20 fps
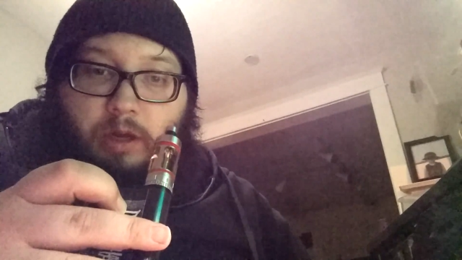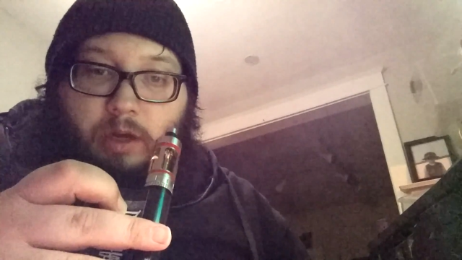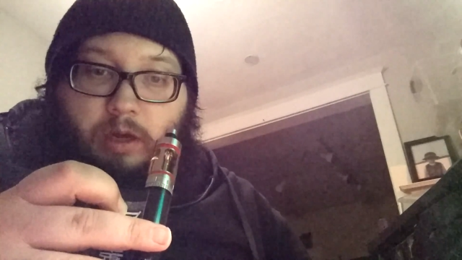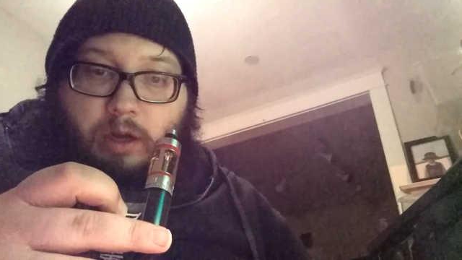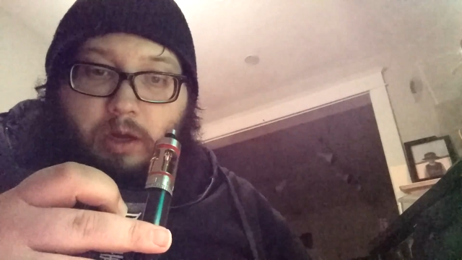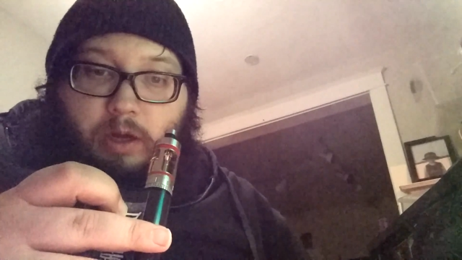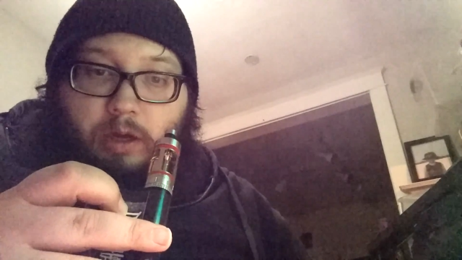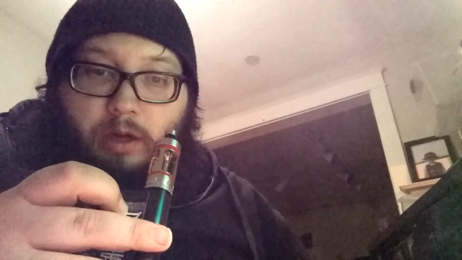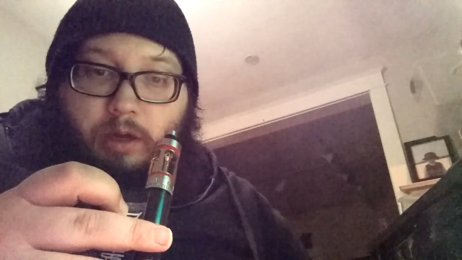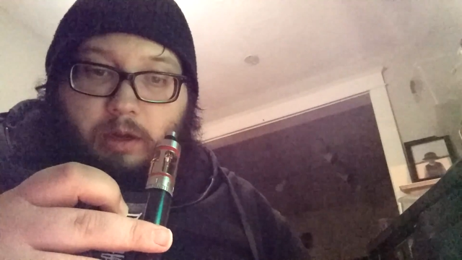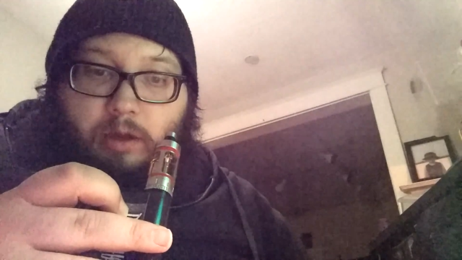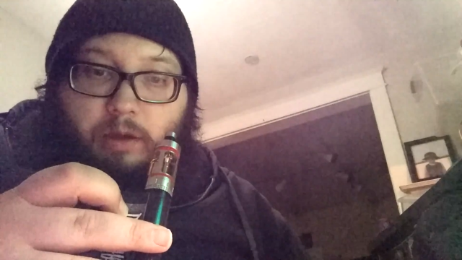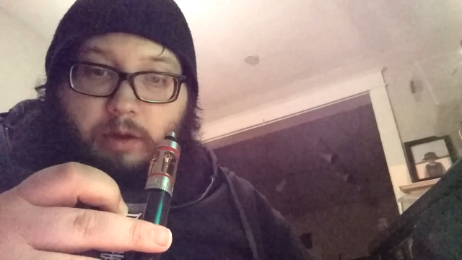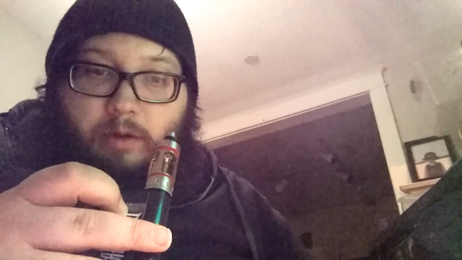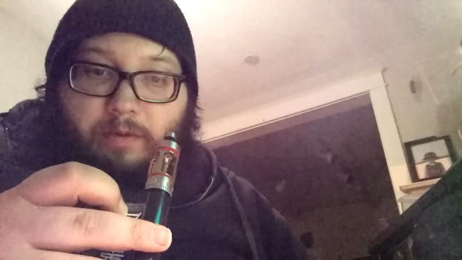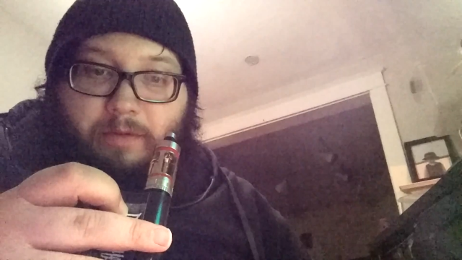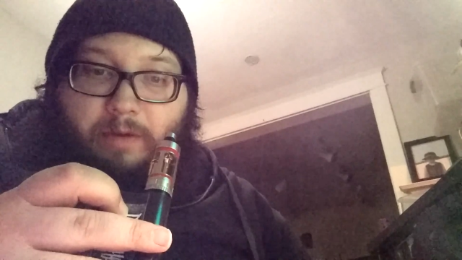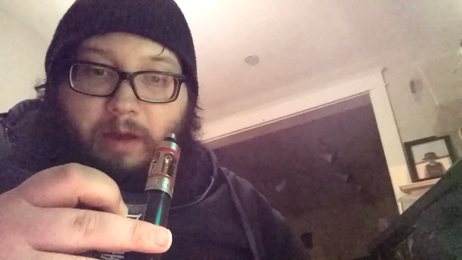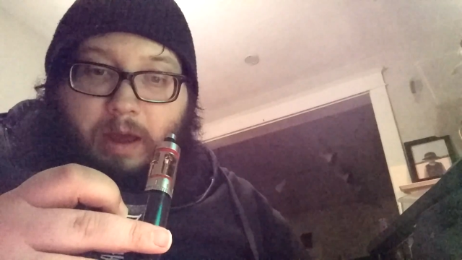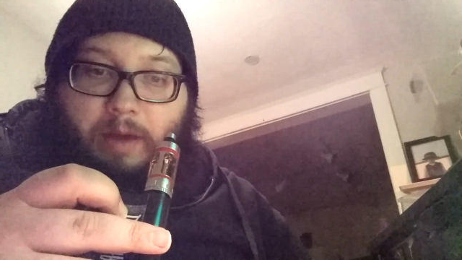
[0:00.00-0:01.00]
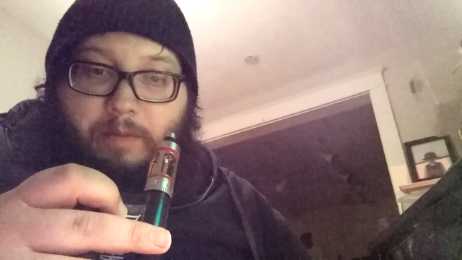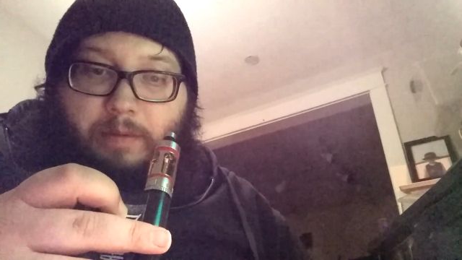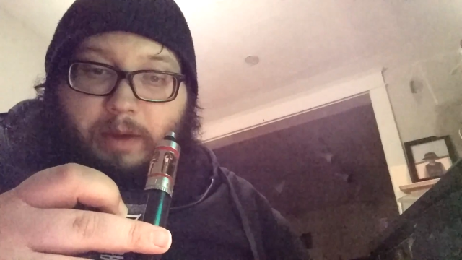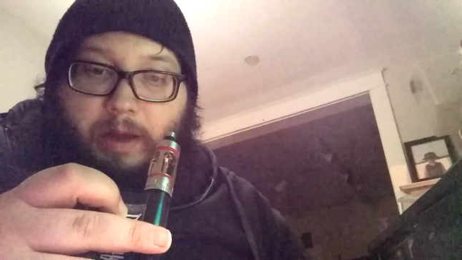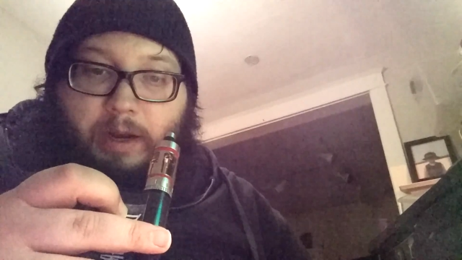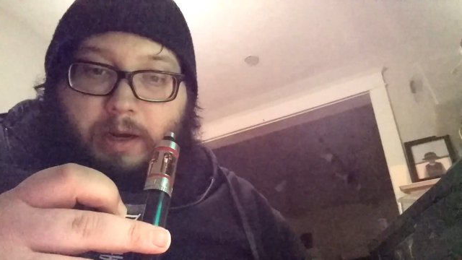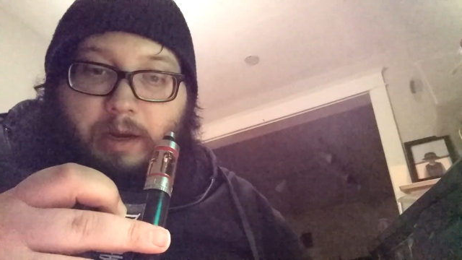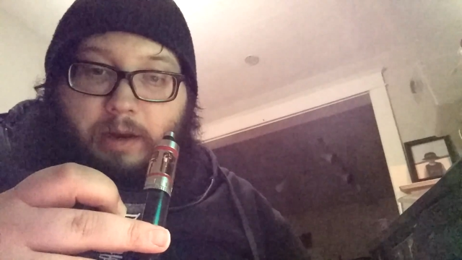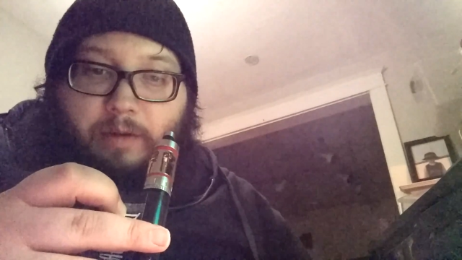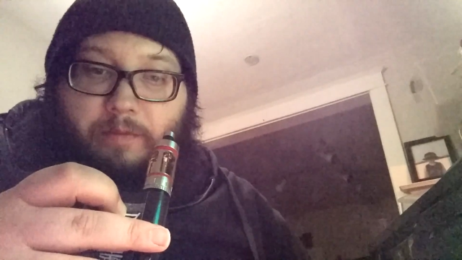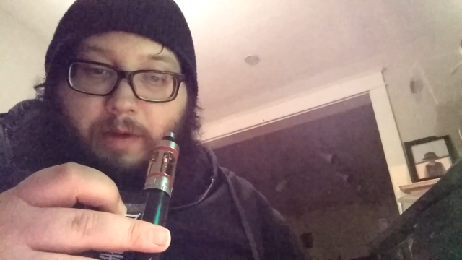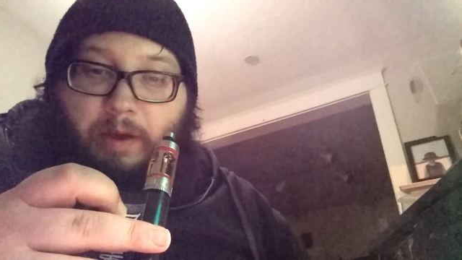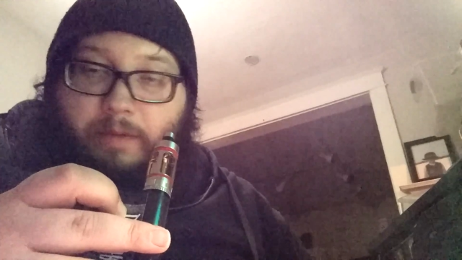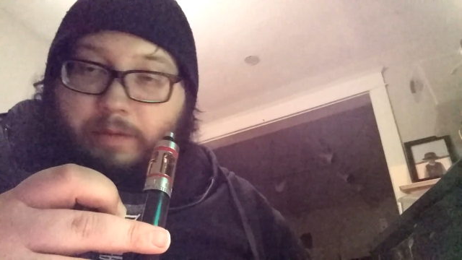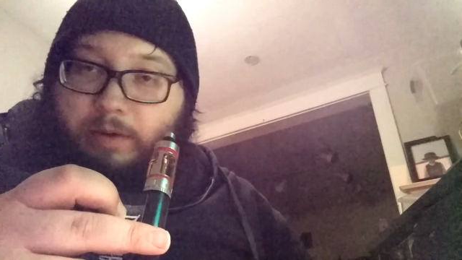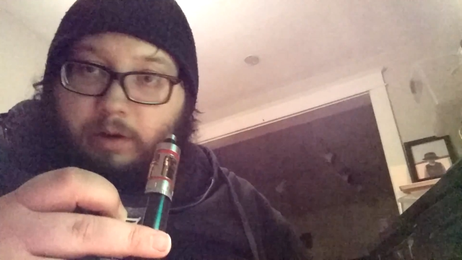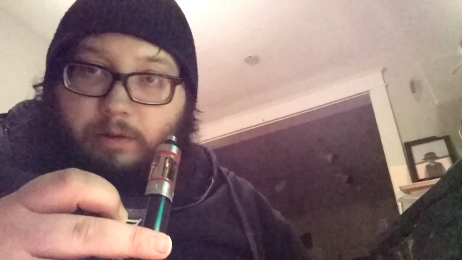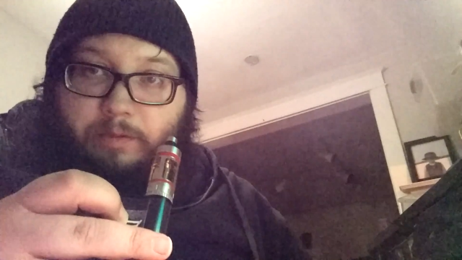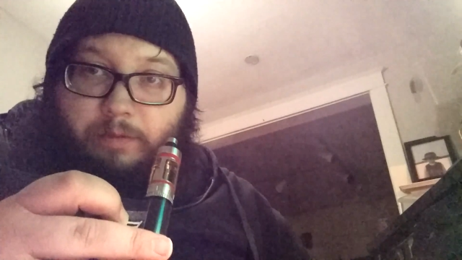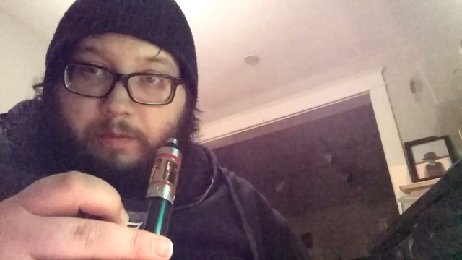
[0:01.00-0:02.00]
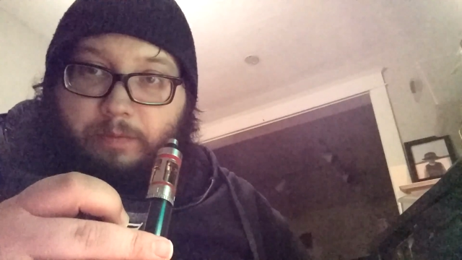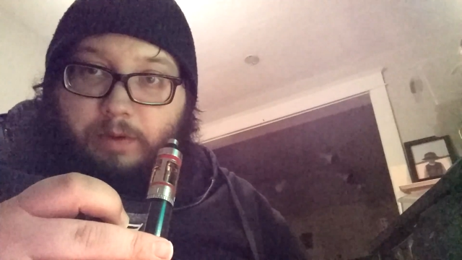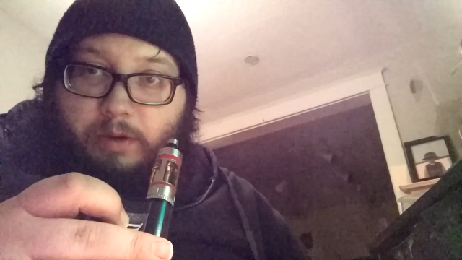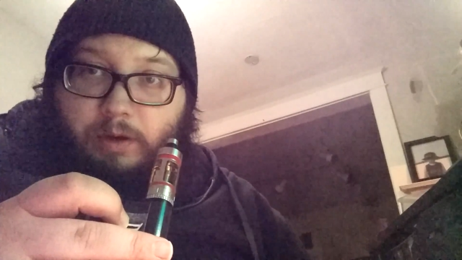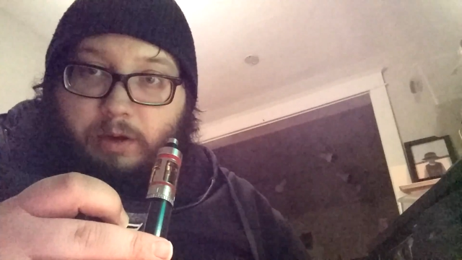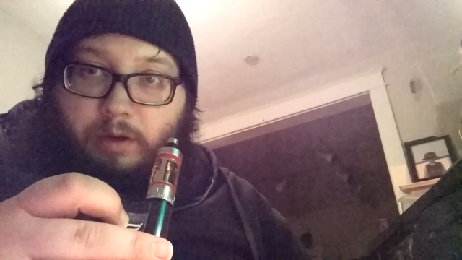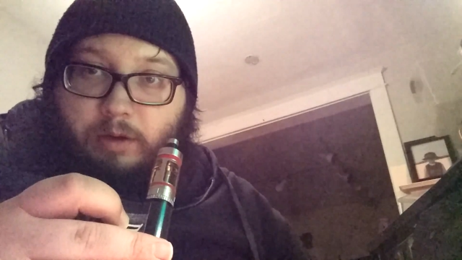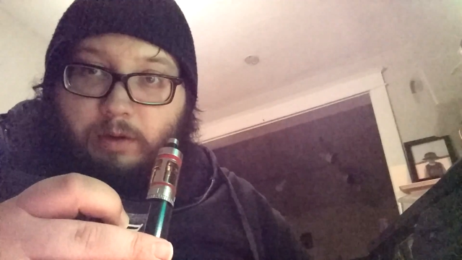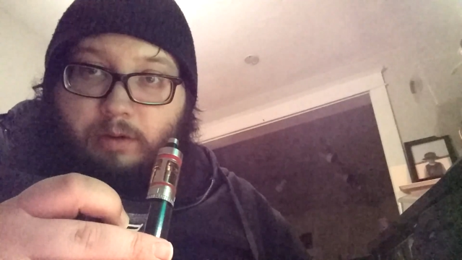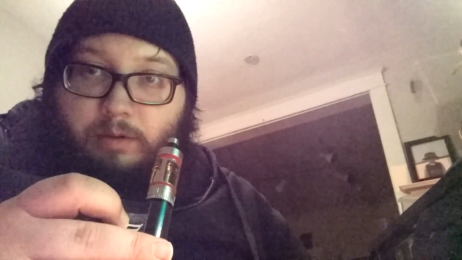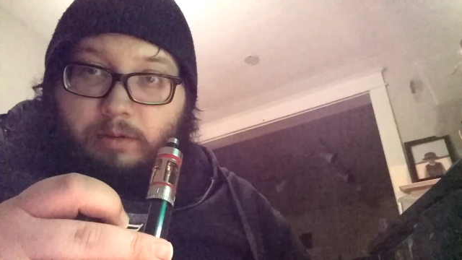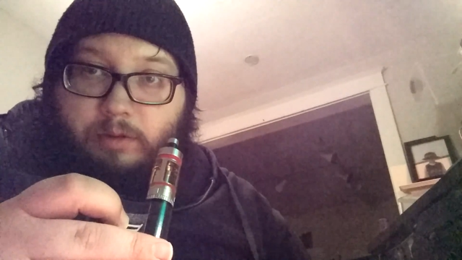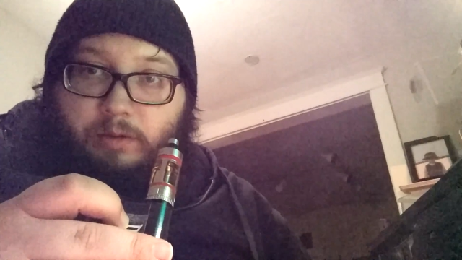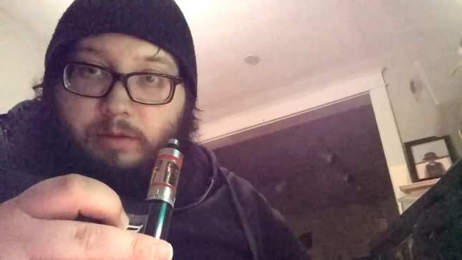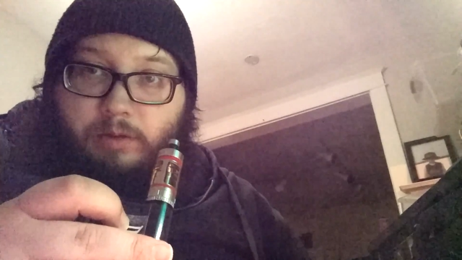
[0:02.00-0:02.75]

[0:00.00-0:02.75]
I've got it at 550